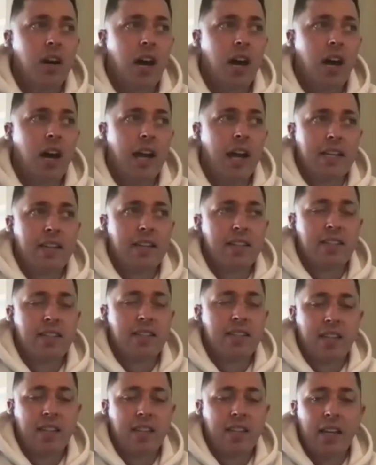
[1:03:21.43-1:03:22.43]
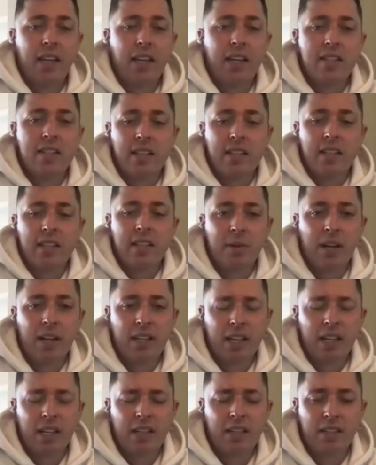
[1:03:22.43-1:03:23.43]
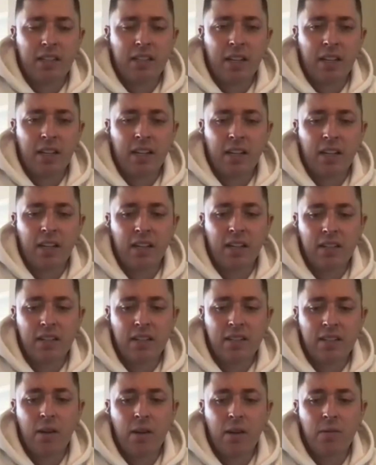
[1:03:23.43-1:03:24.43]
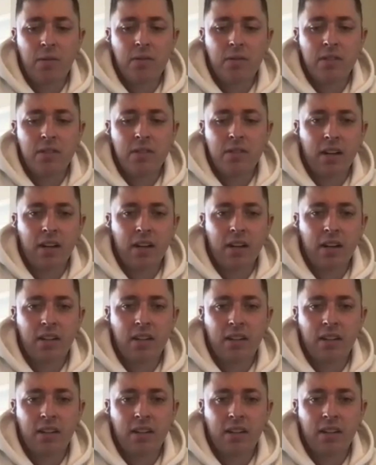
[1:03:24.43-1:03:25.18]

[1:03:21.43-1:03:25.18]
I think the skill is still there, but I think the sounds are,